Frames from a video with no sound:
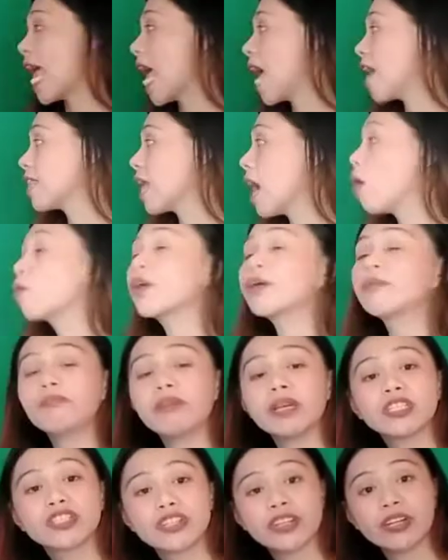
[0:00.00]
and our
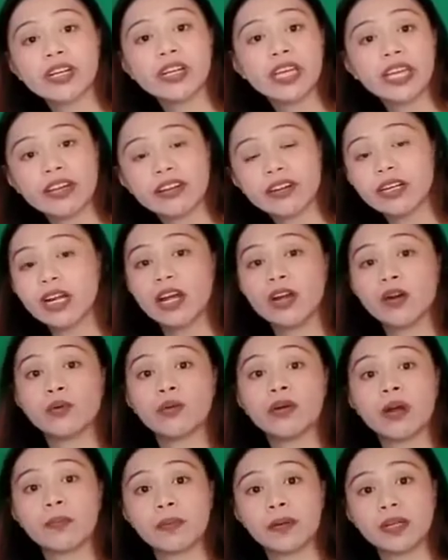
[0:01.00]
picture here
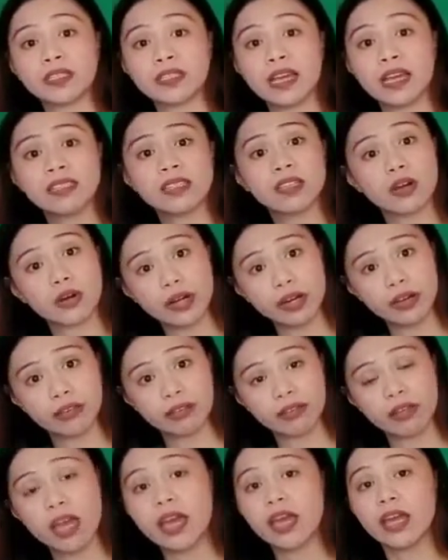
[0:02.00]
represents
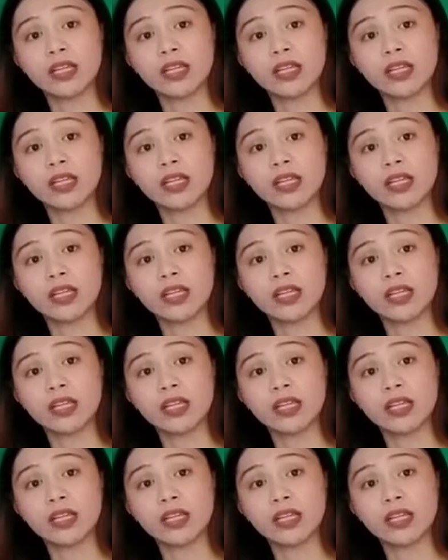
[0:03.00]
Earth.